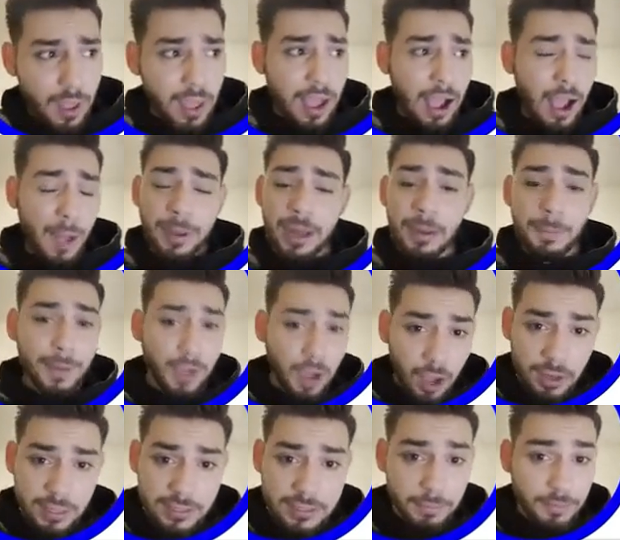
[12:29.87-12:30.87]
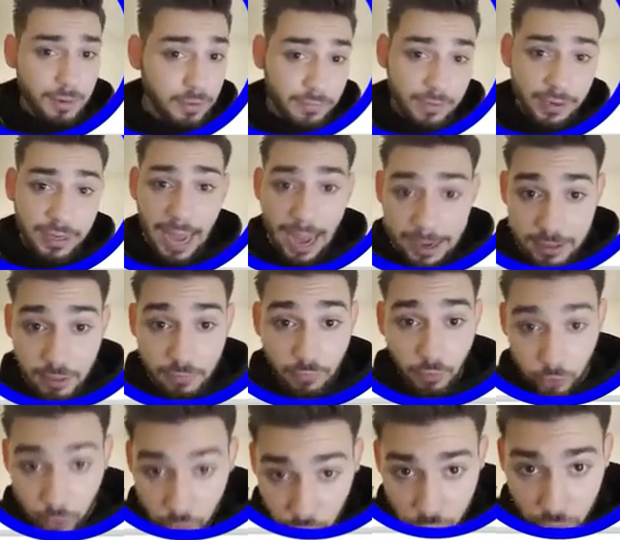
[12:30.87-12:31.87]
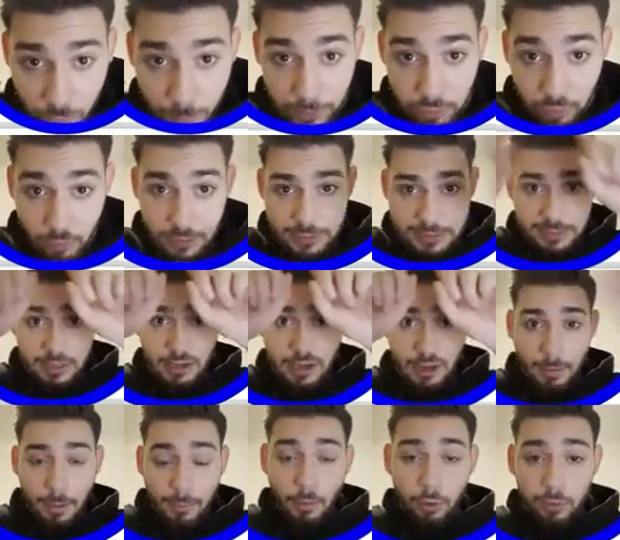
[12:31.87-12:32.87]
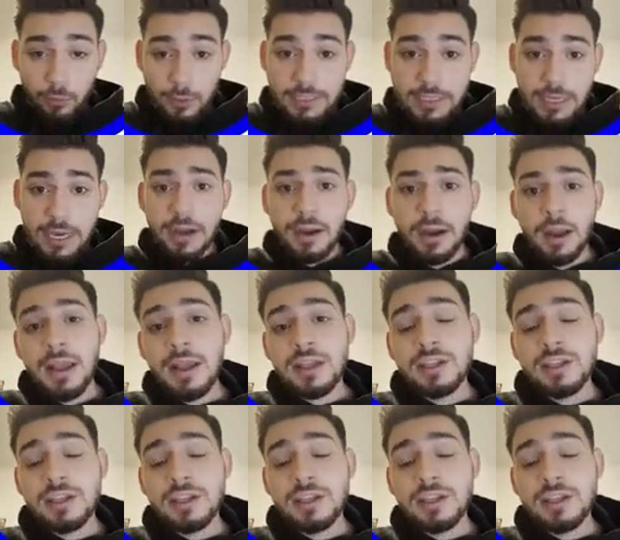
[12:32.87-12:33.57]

I'm gonna be honest, I'm not very active on YouTube, but on Instagram, I'm always there.